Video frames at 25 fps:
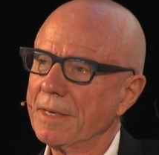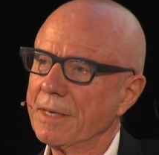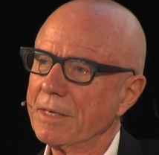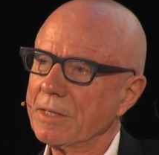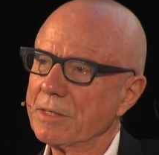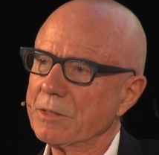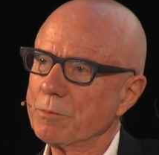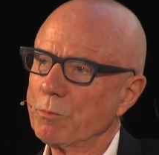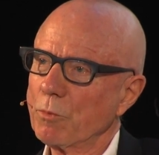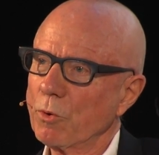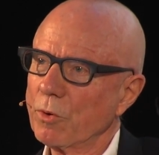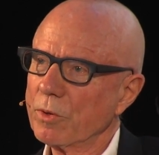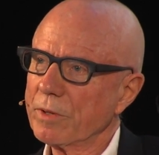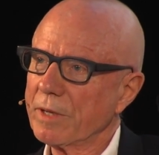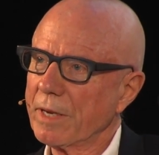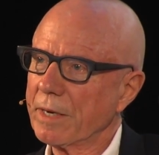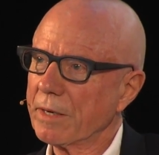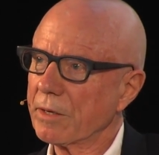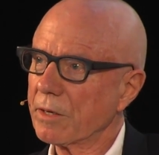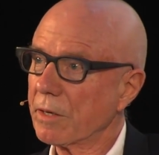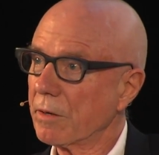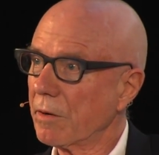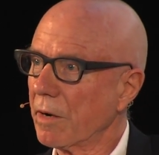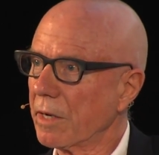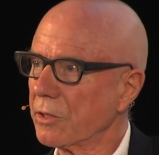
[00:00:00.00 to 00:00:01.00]
it's more than
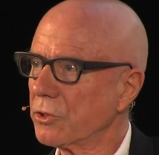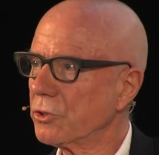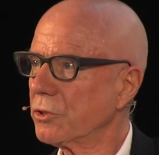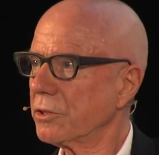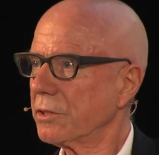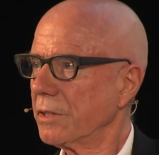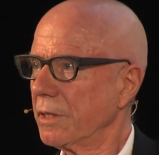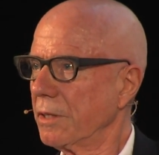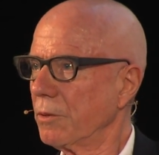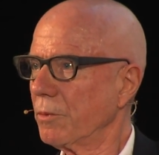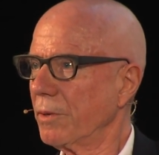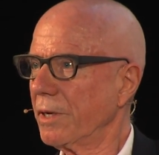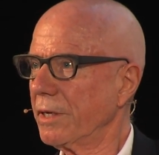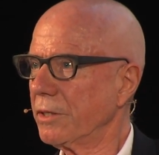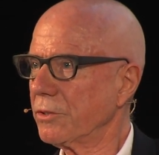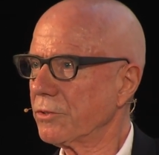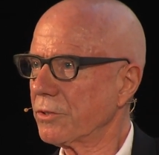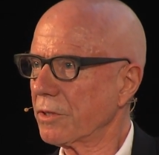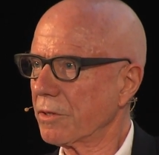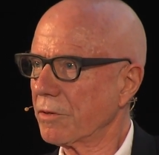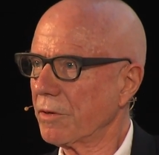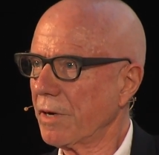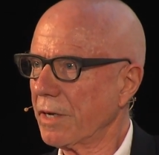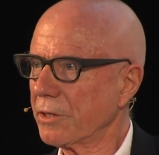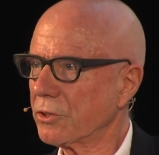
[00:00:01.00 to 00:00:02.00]
a crutch. In a way, it's
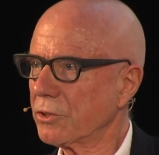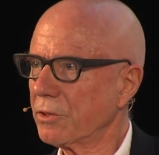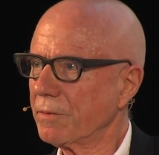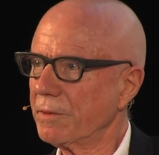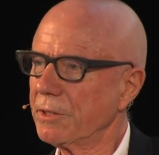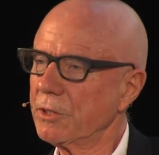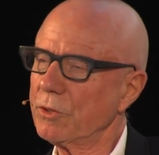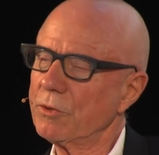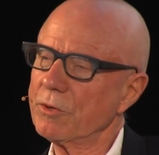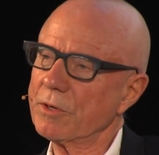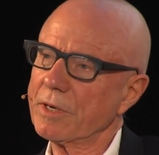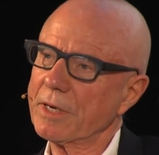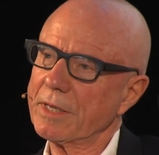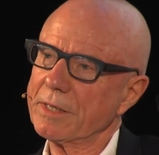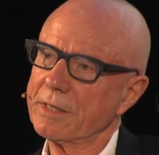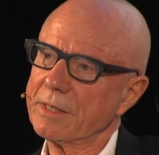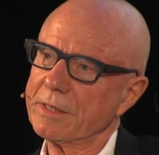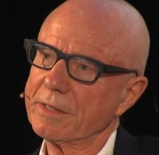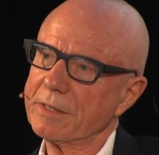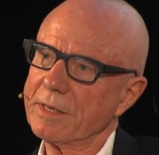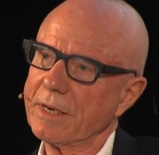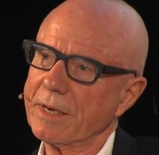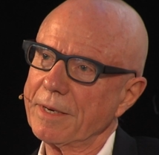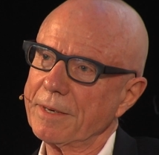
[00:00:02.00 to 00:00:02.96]
a crutch when you look at it.